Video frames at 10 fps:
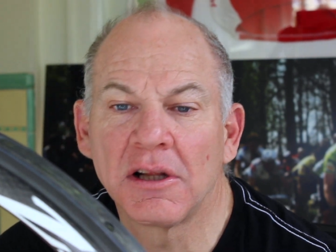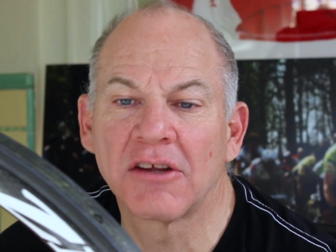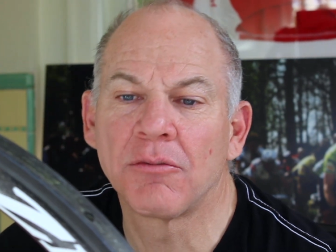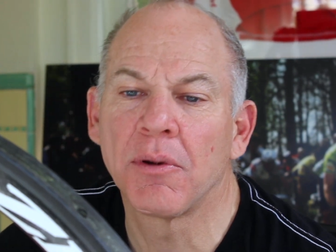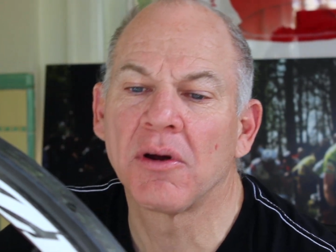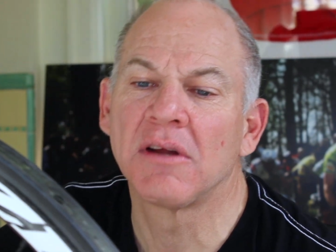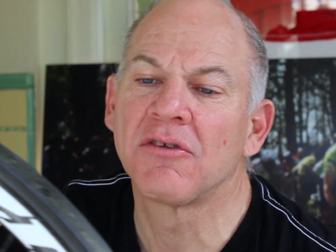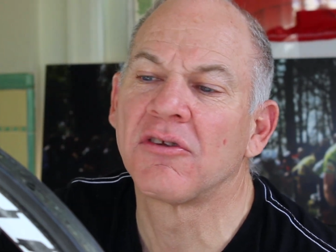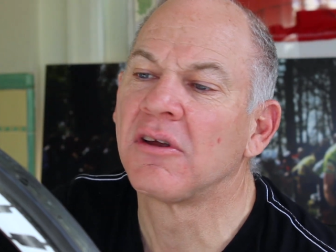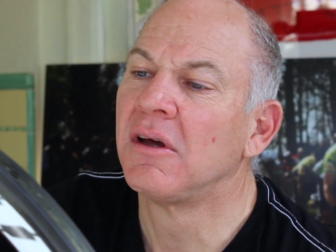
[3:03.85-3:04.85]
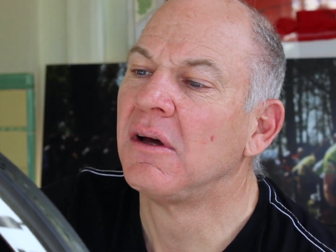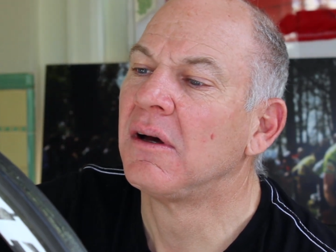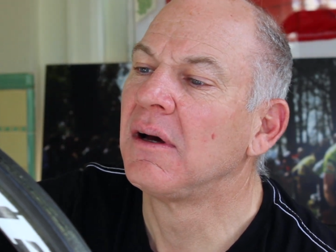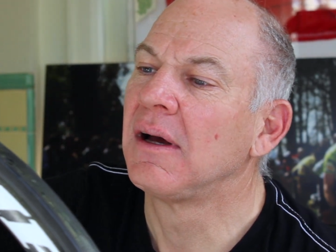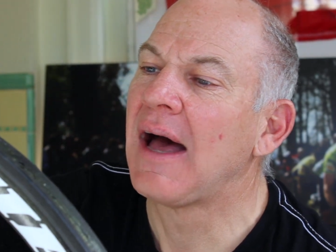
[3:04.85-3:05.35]
you'll
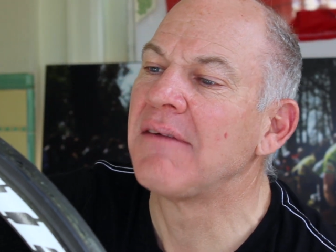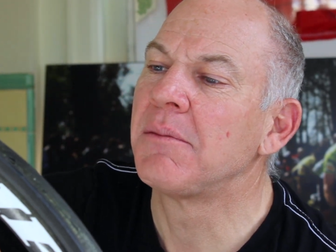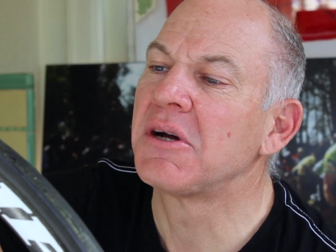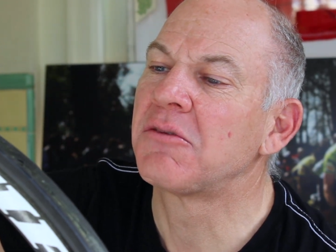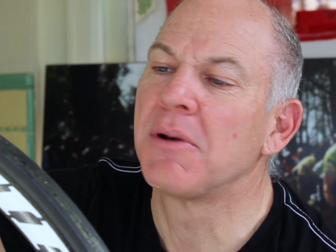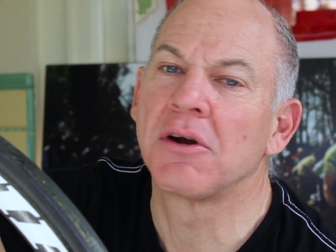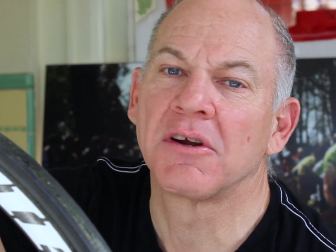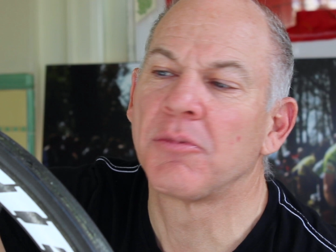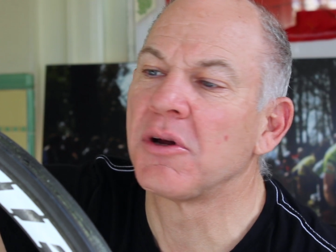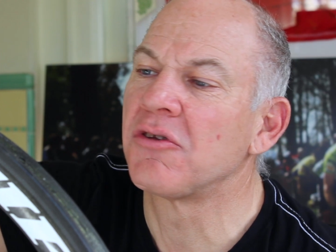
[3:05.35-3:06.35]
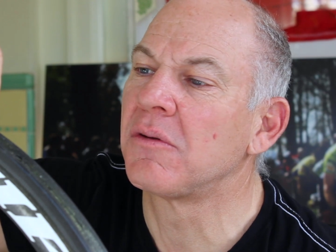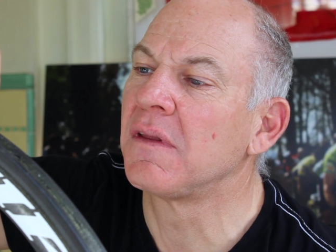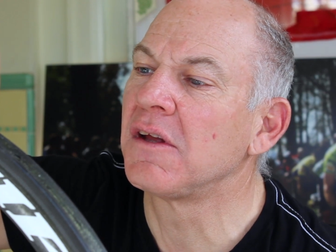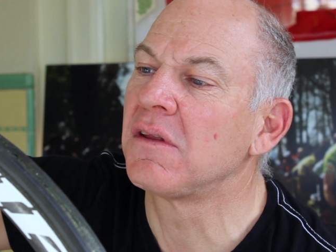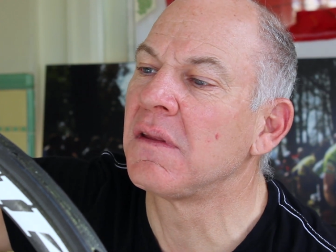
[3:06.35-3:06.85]
have a much better experience.
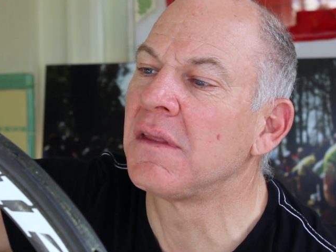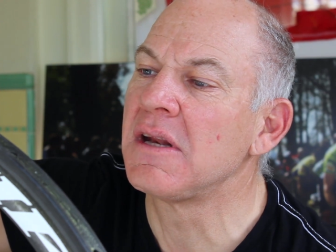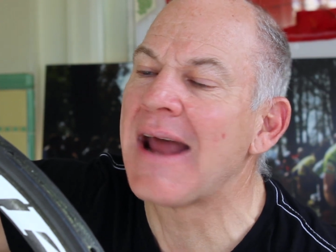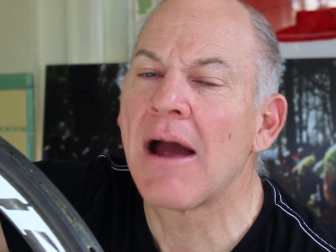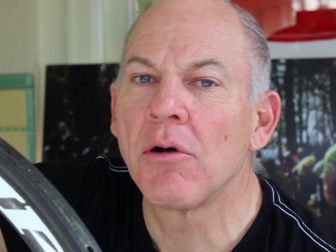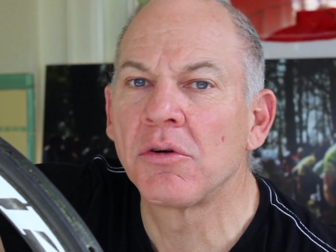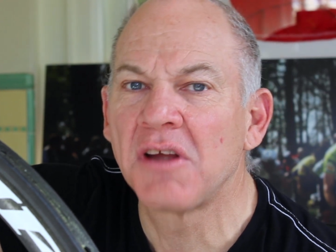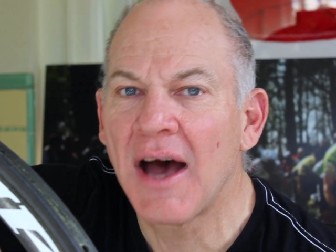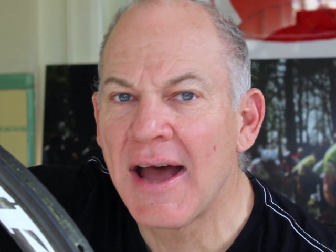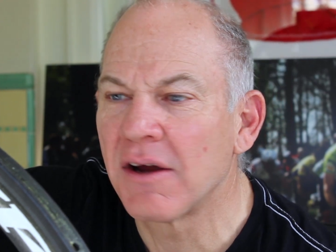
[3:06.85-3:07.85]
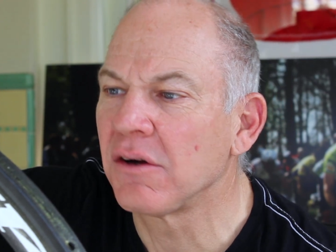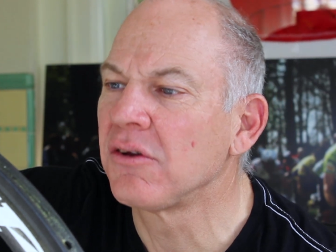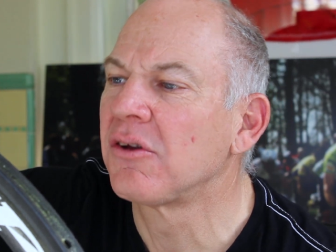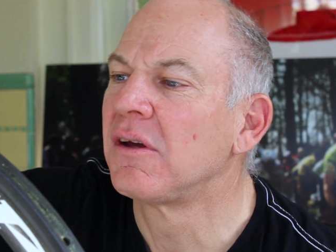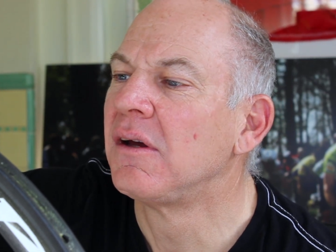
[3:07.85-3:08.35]
The narrow
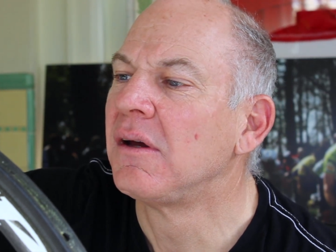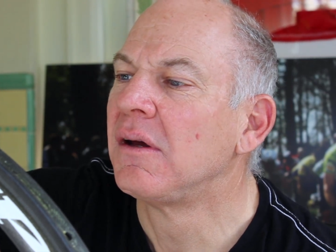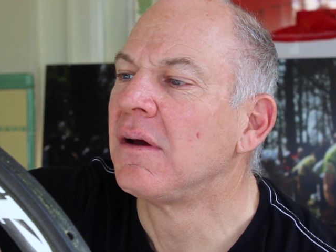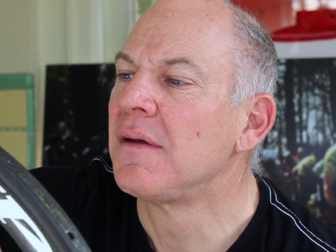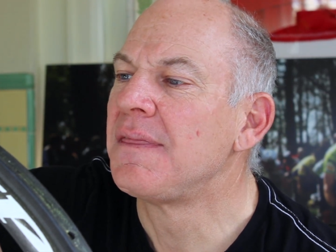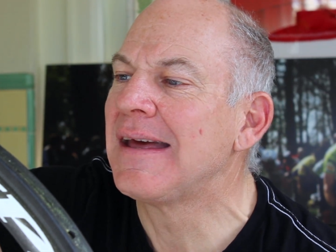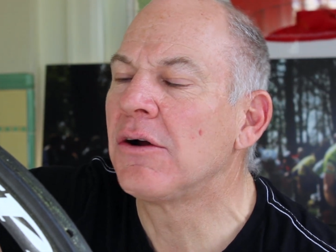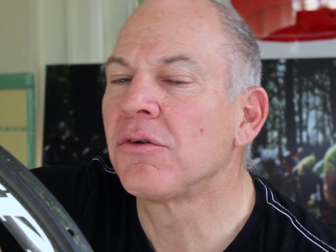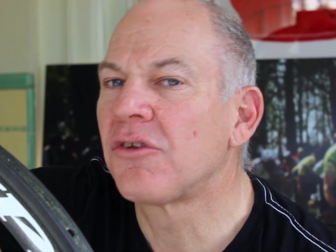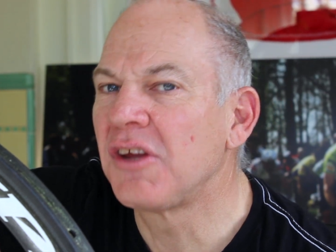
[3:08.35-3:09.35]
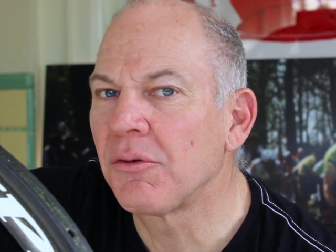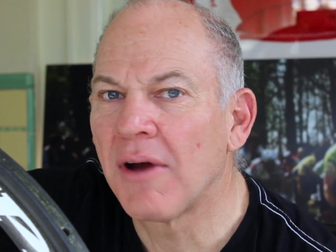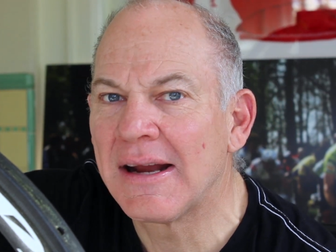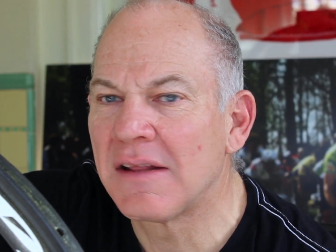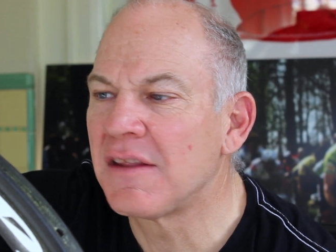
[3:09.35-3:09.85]
tires, they don't sit
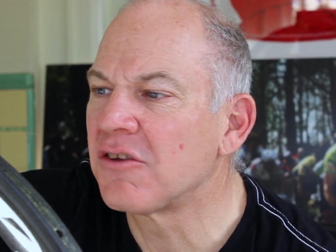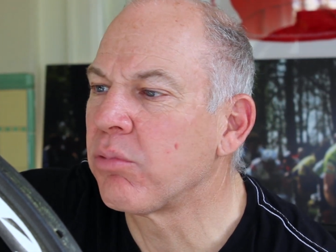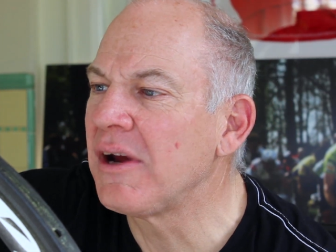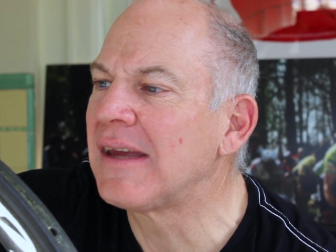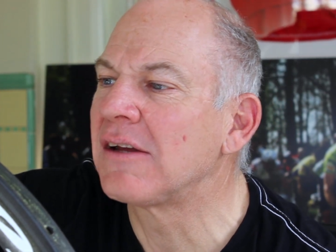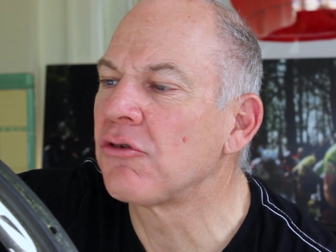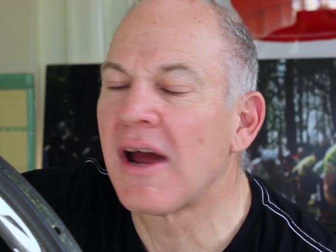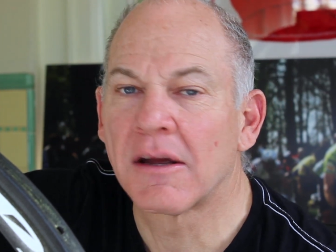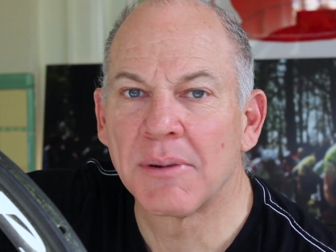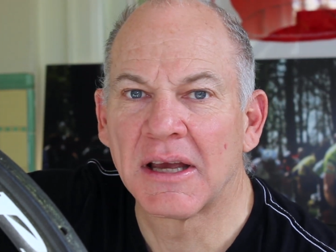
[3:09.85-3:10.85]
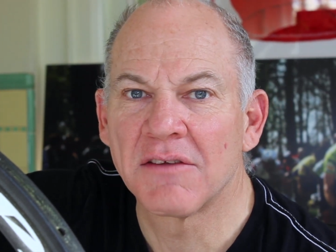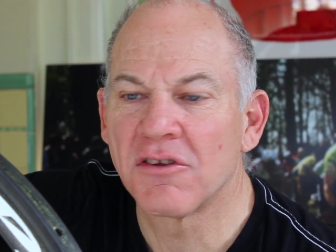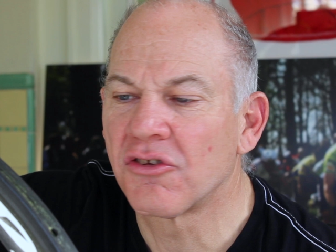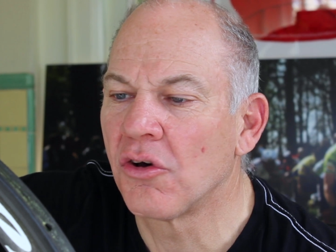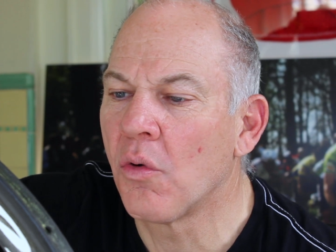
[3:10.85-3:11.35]
right in this braking track because
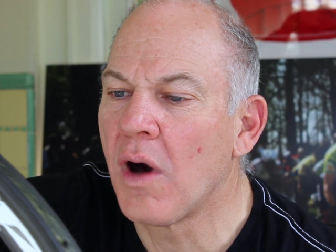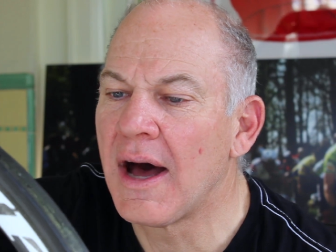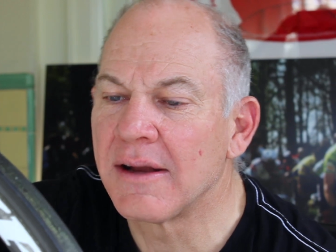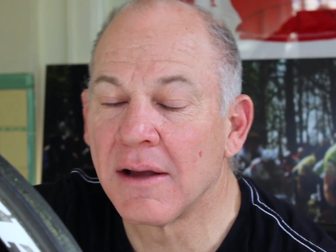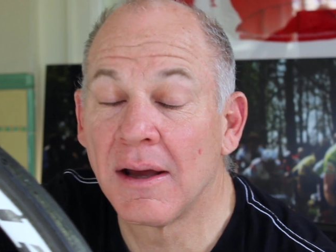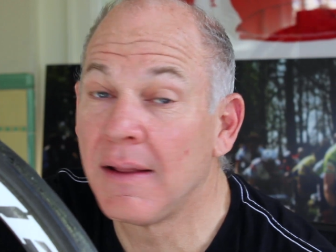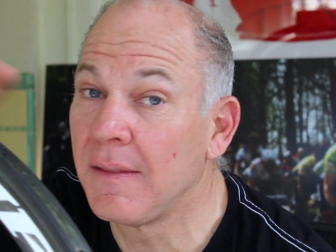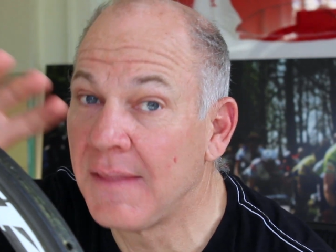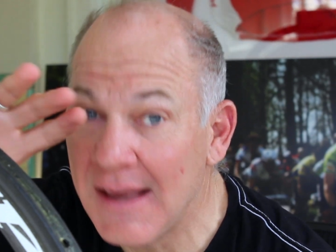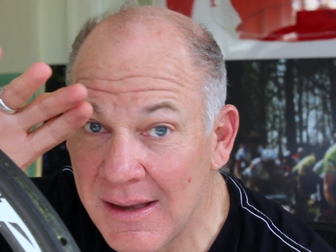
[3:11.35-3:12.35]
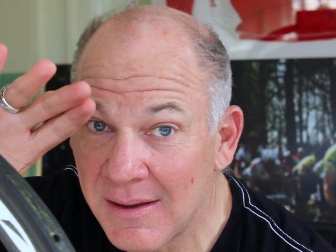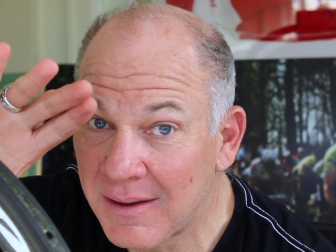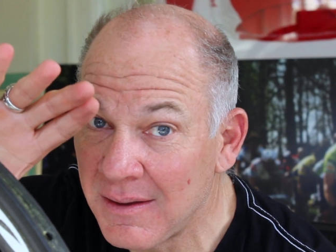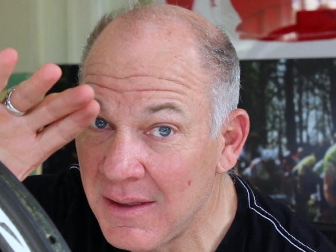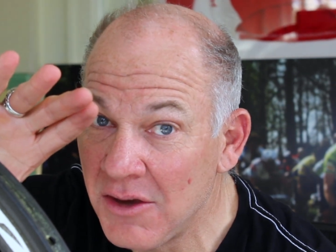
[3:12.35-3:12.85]
it's so wide.
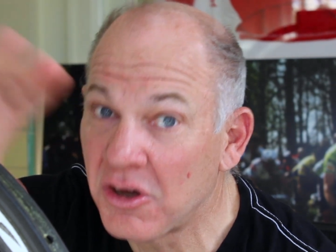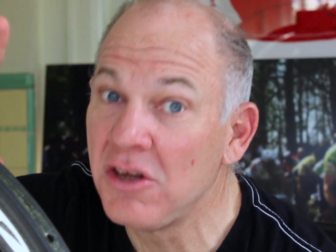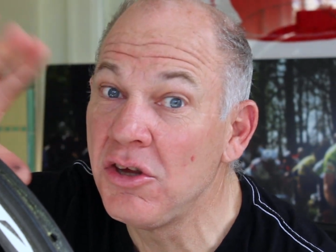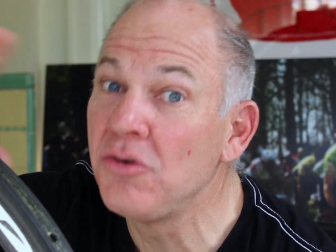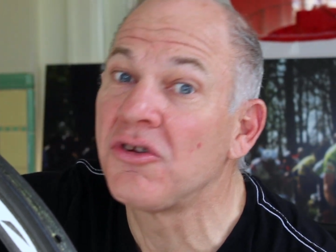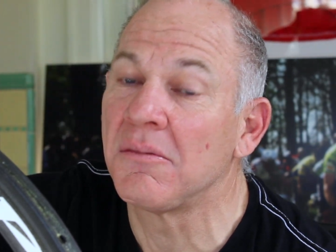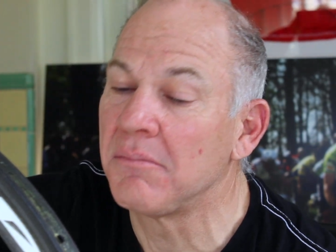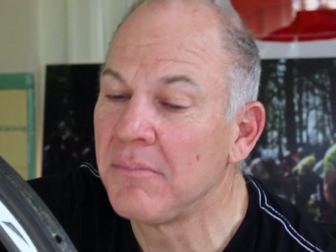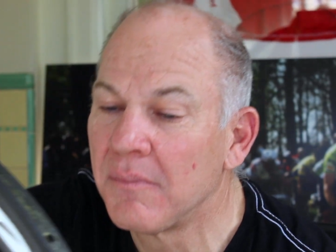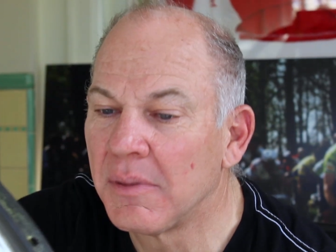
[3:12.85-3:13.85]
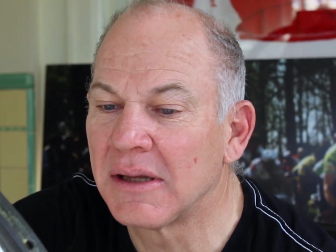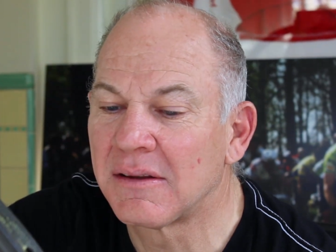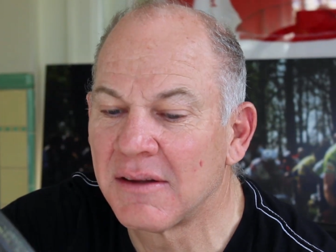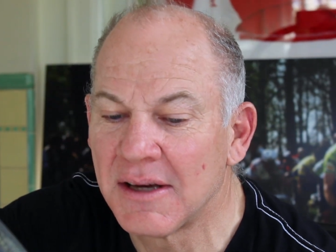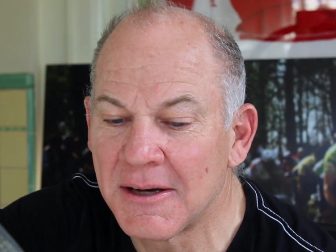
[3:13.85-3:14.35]
You can use them,
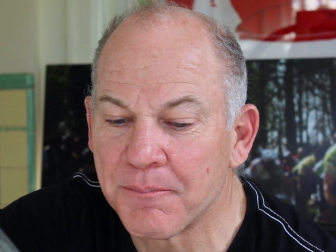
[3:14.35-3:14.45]
but